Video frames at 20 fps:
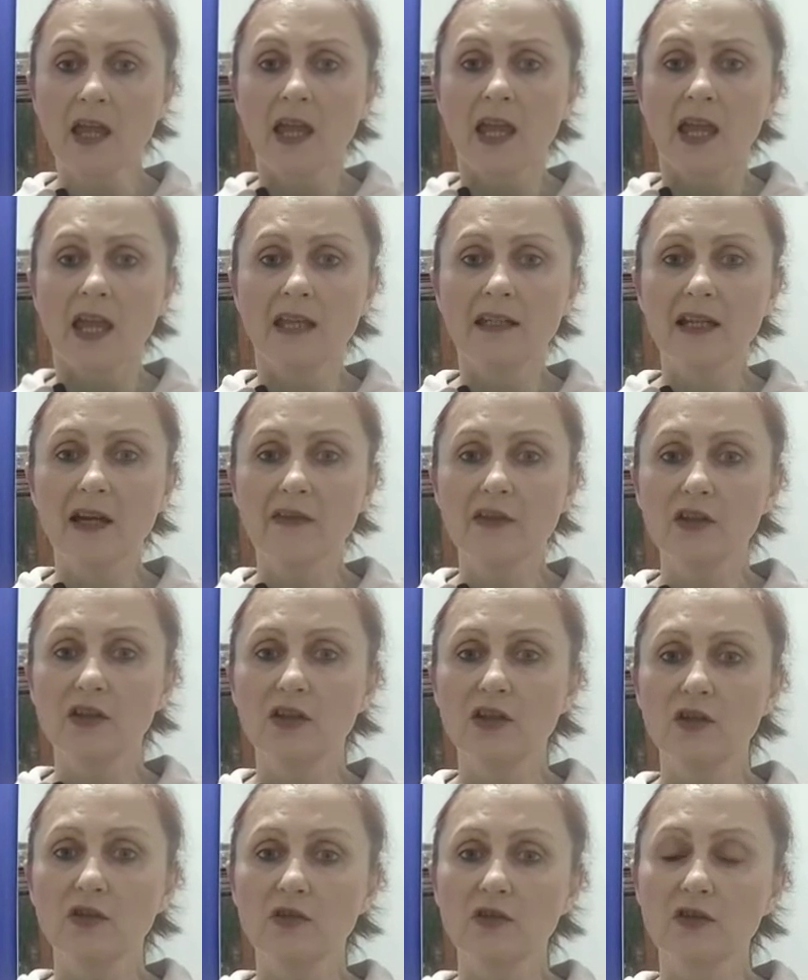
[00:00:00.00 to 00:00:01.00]
In other
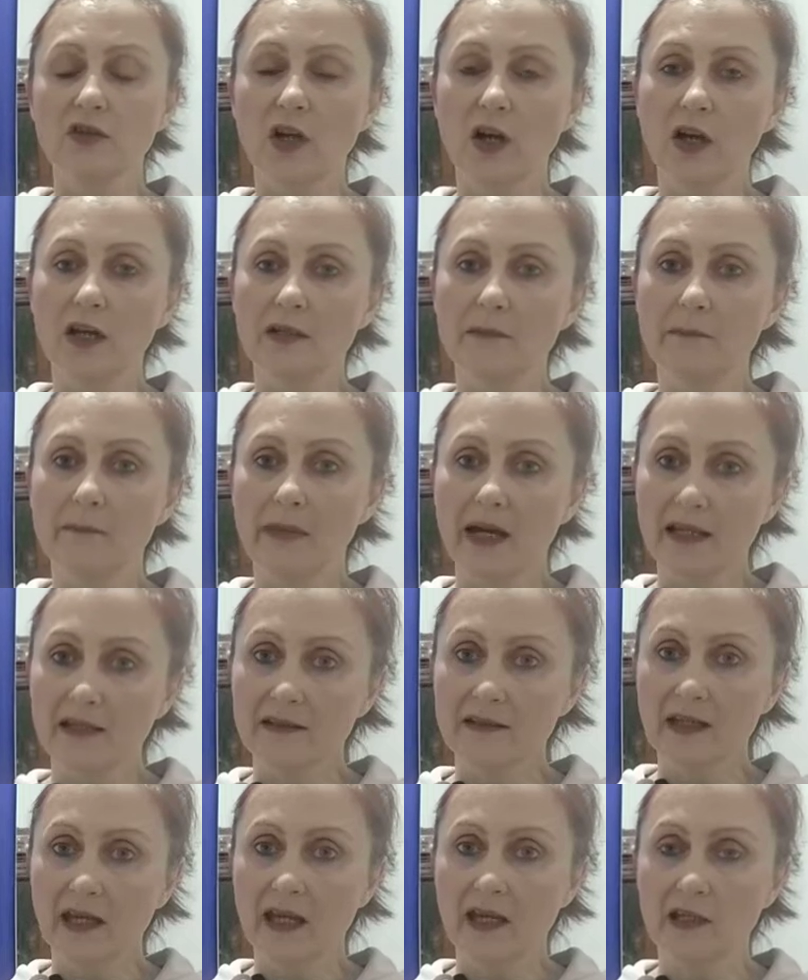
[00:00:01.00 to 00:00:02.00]
news, on
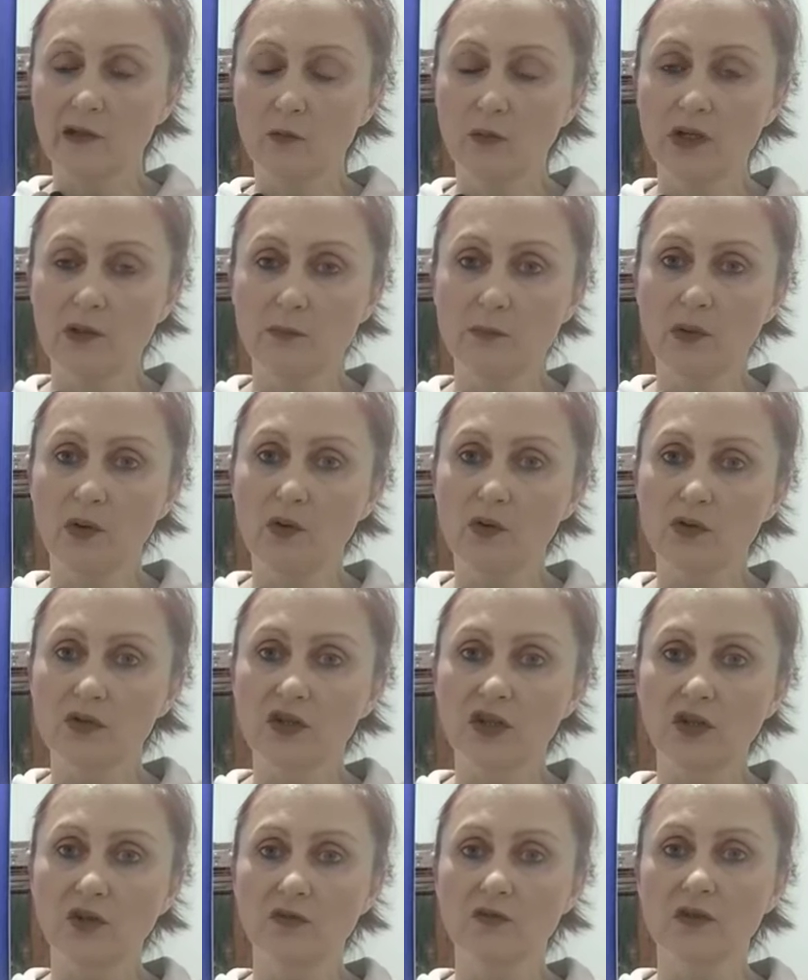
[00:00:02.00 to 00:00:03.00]
Monday, we
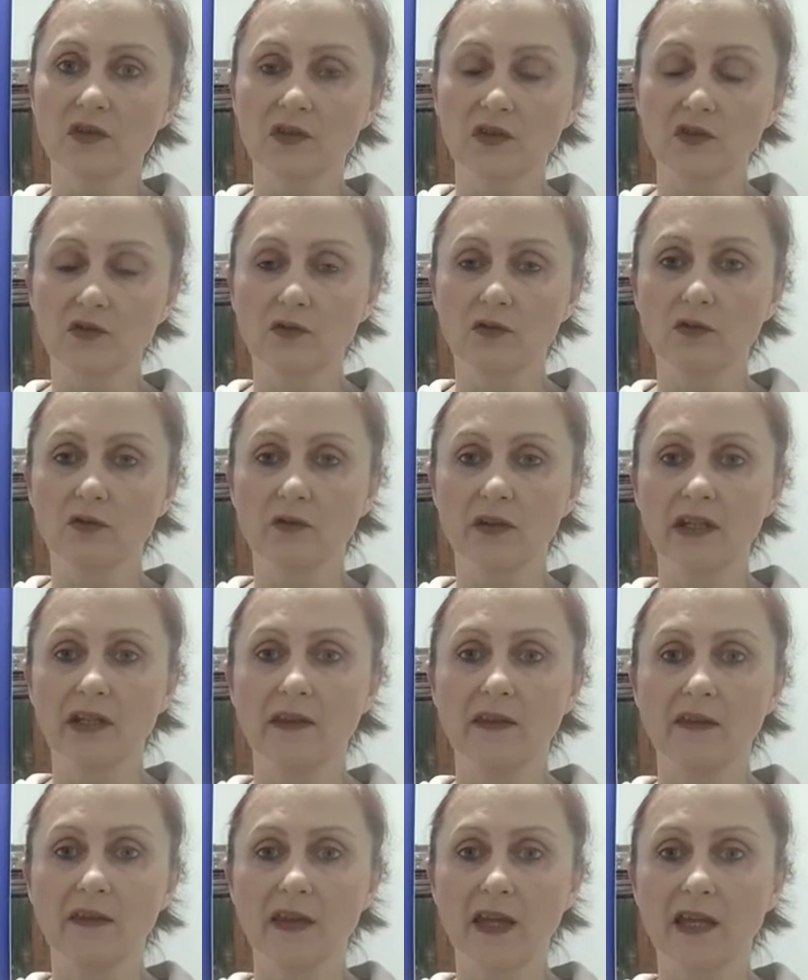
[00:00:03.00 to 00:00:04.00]
brought you the
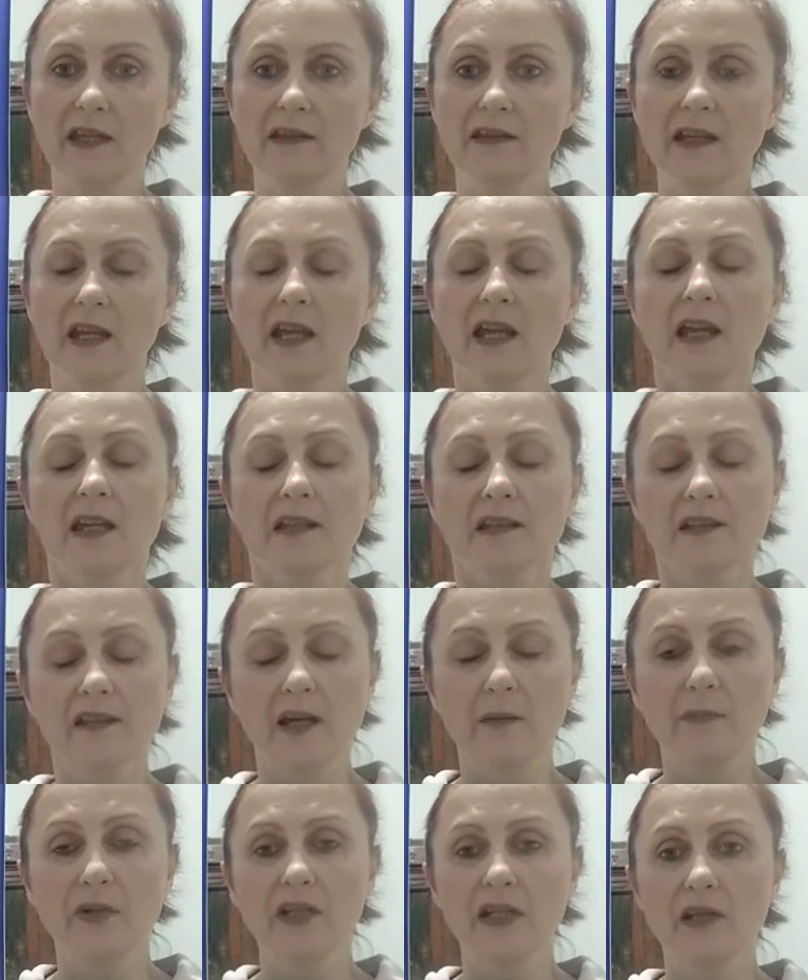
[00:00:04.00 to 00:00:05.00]
story that
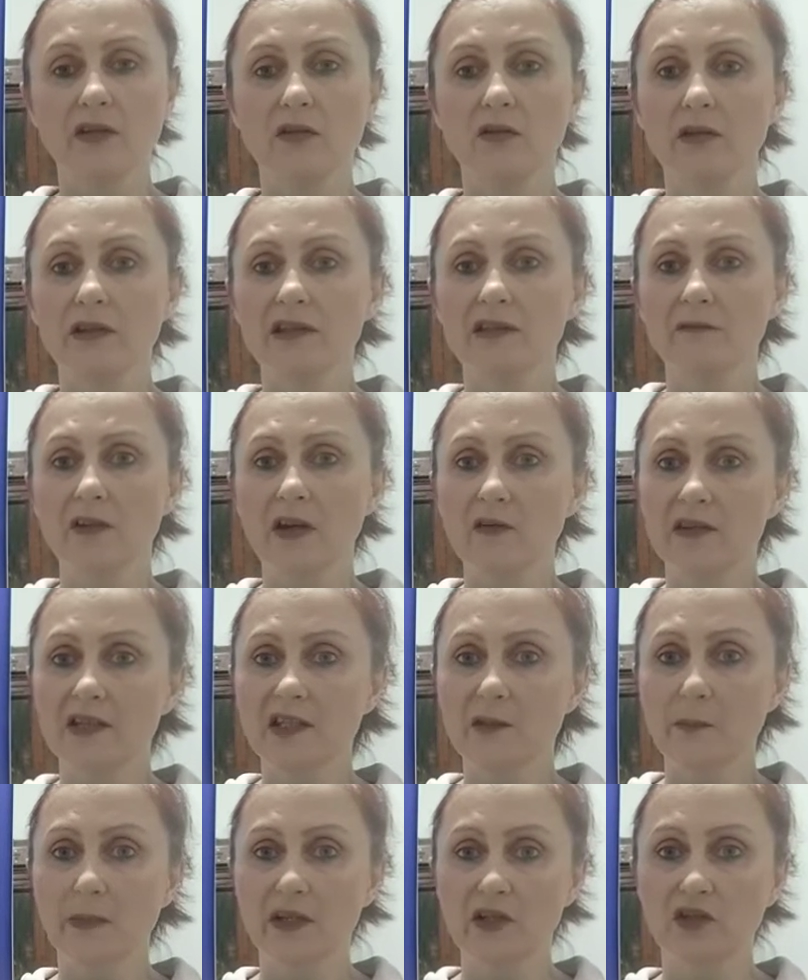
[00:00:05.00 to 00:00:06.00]
somebody who is very
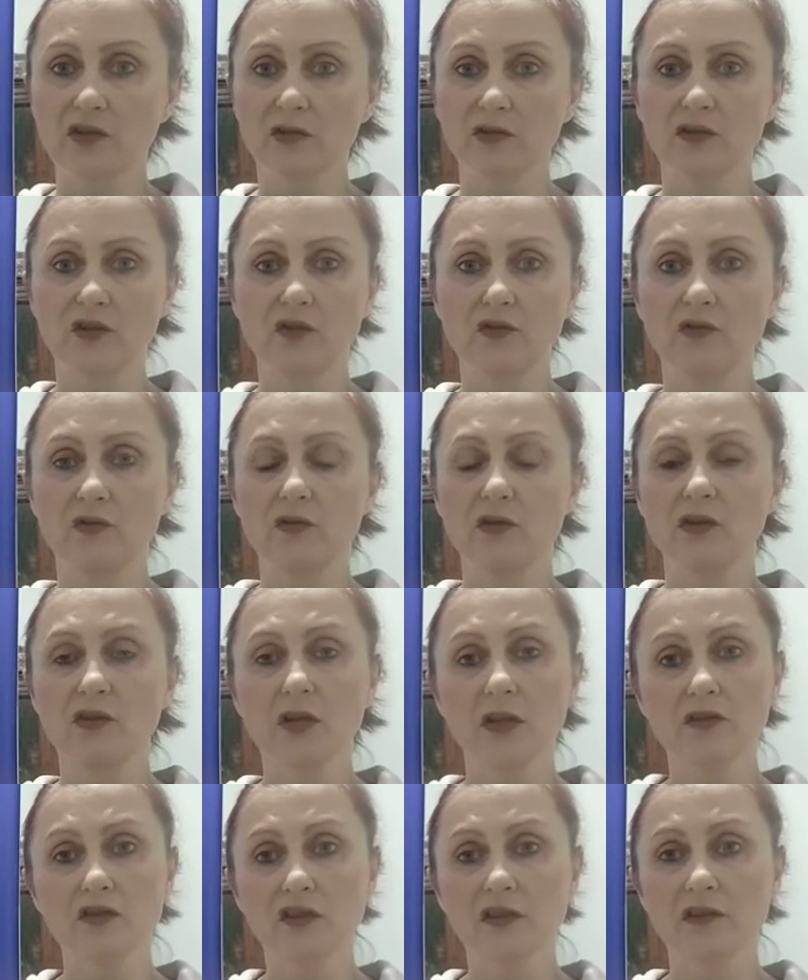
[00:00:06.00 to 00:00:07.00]
special to
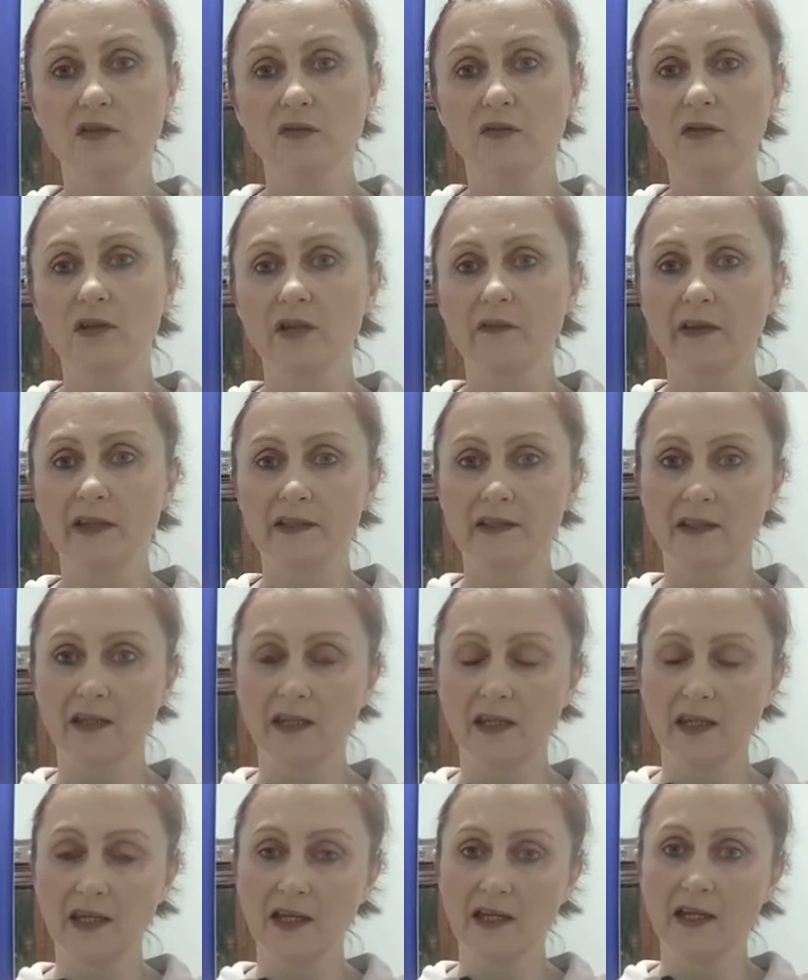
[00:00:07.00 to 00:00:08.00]
not just all of
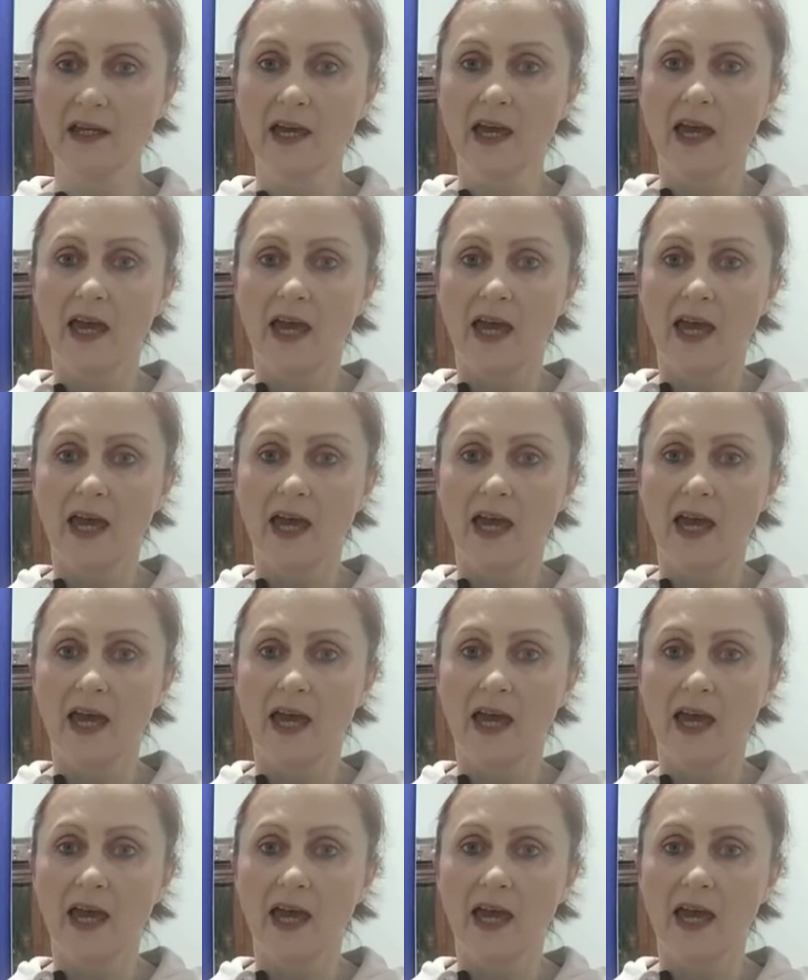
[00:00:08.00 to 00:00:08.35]
us here